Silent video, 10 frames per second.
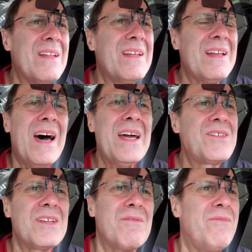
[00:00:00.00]
that I
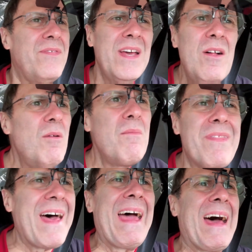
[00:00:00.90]
should film
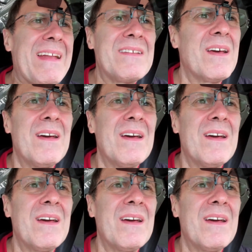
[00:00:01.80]
that